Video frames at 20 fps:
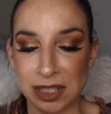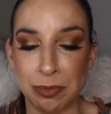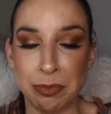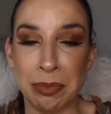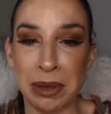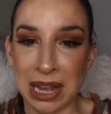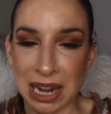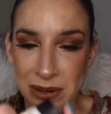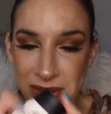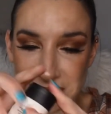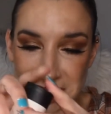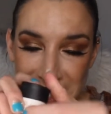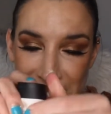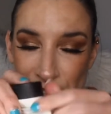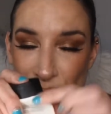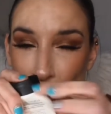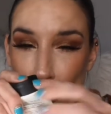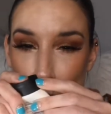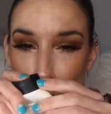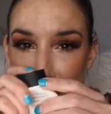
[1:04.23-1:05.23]
bit, I was like
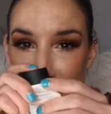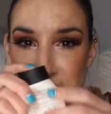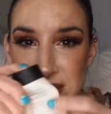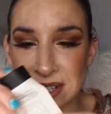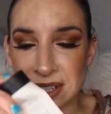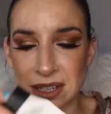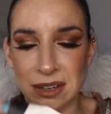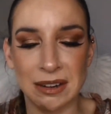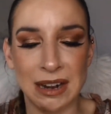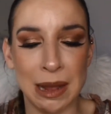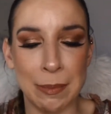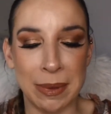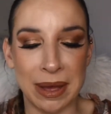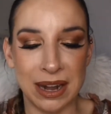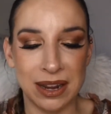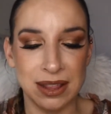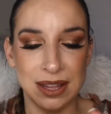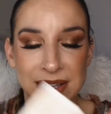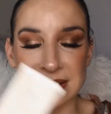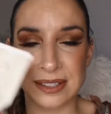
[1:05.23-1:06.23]
squeezing the crap out of
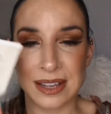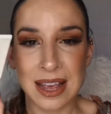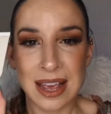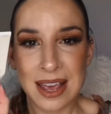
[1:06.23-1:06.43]
this.